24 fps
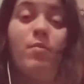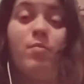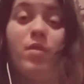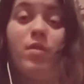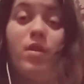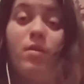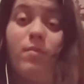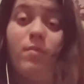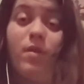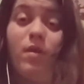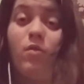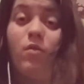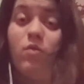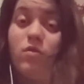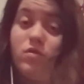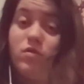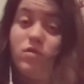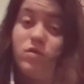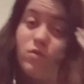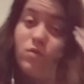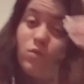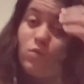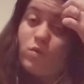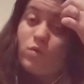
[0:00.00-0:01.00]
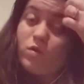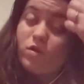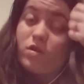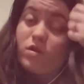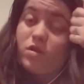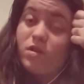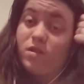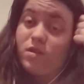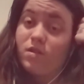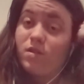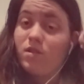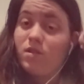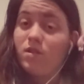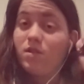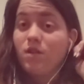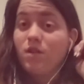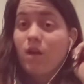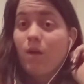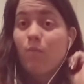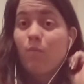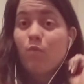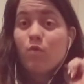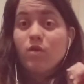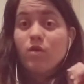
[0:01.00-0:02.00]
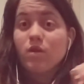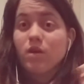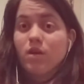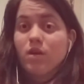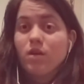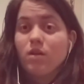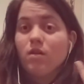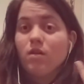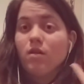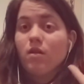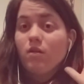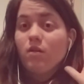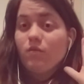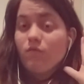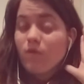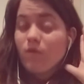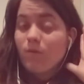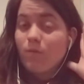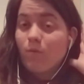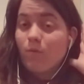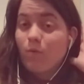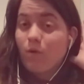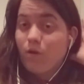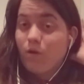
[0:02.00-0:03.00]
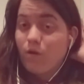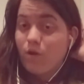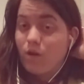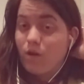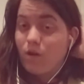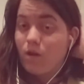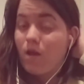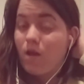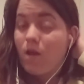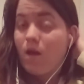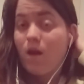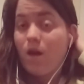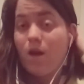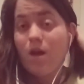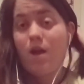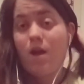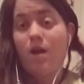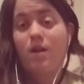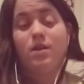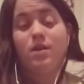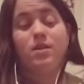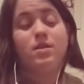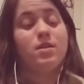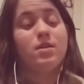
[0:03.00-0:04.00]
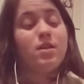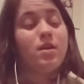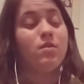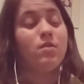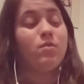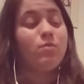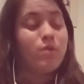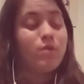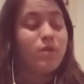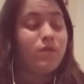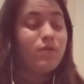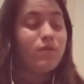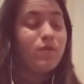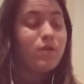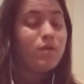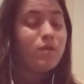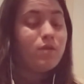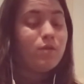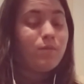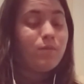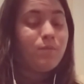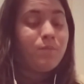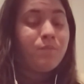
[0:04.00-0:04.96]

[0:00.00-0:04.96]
bringing my oils to work because it stopped working in February. I need to get a refill.